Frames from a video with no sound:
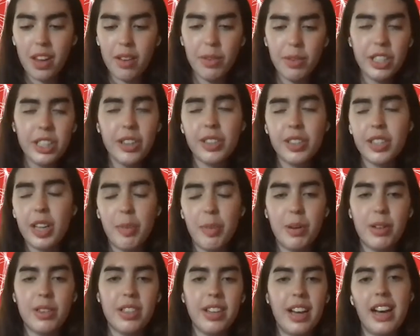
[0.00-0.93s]
reach out to that
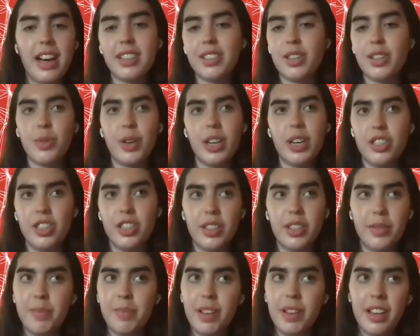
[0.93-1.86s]
person, ask a
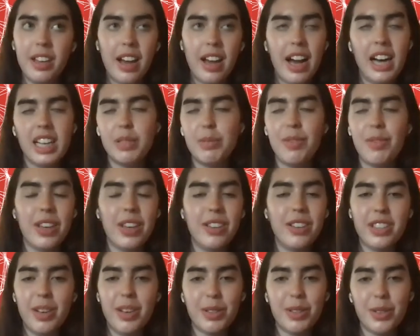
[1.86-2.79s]
question, ask them if they
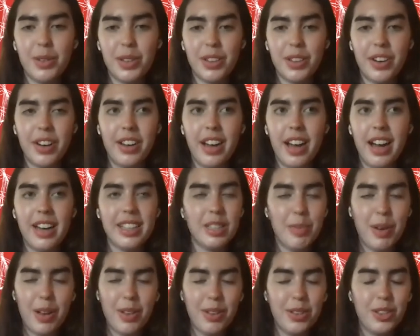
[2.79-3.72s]
understand what's going on, ask
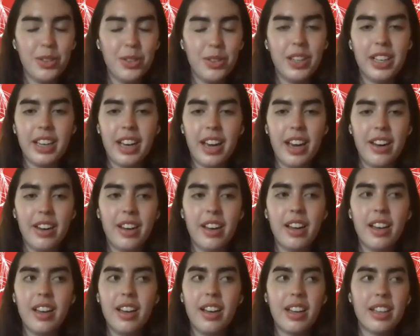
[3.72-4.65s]
them how they're doing, and
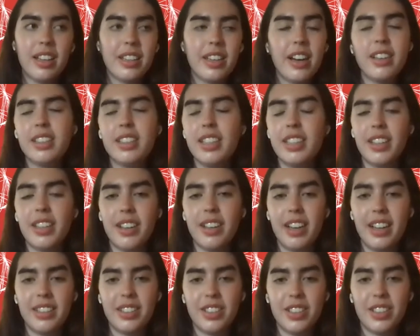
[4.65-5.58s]
guaranteed they'll
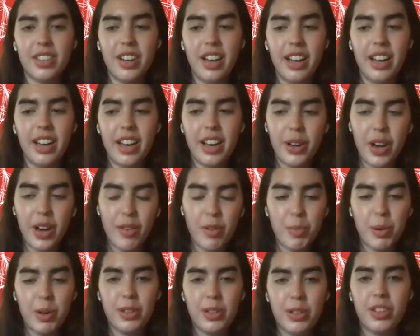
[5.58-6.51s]
answer. And now you have a
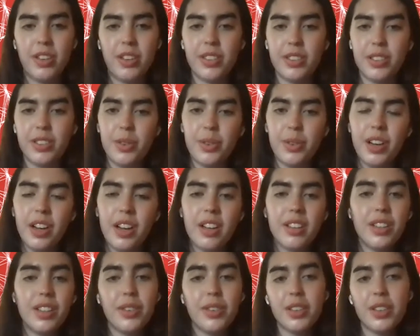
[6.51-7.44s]
person also
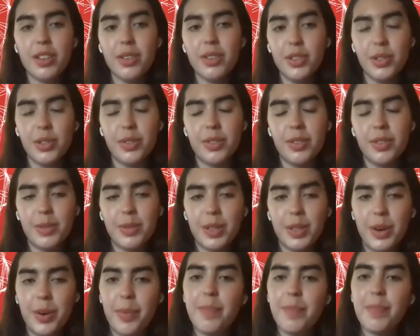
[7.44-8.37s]
you can go to.
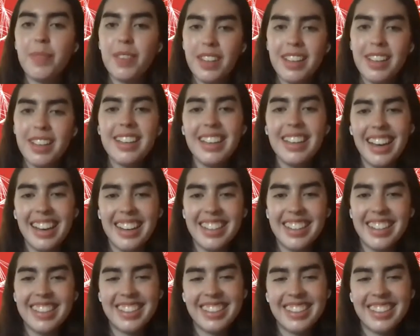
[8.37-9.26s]
So, yeah.